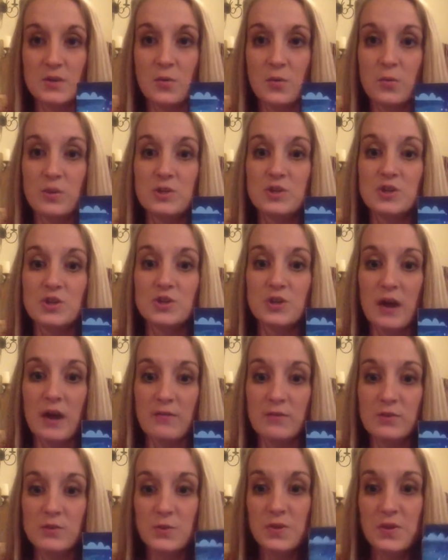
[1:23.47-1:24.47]
when she
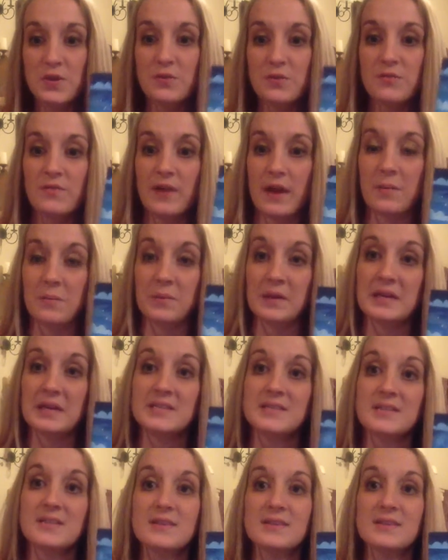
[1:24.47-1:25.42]
travels with her family to the